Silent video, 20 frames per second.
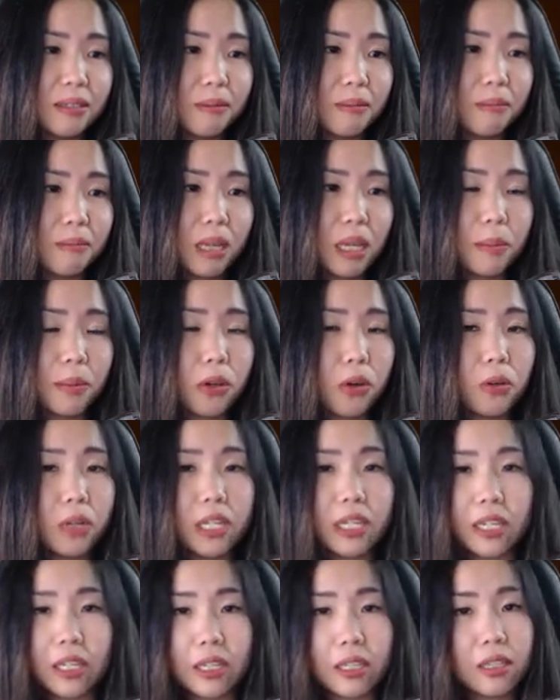Maybe
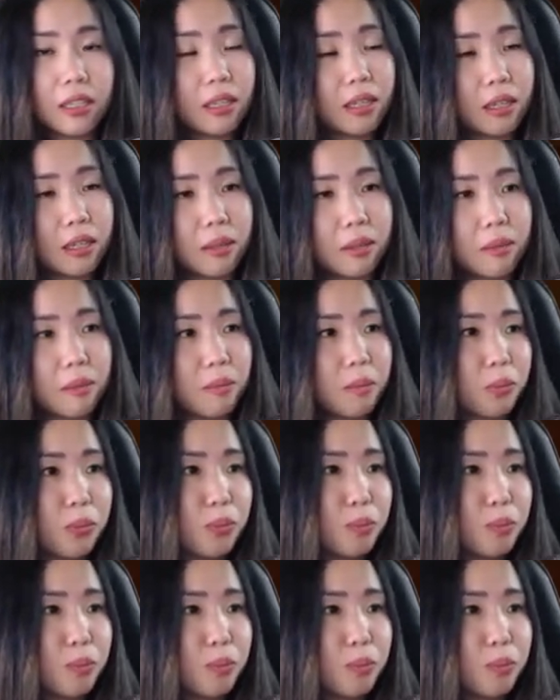only in the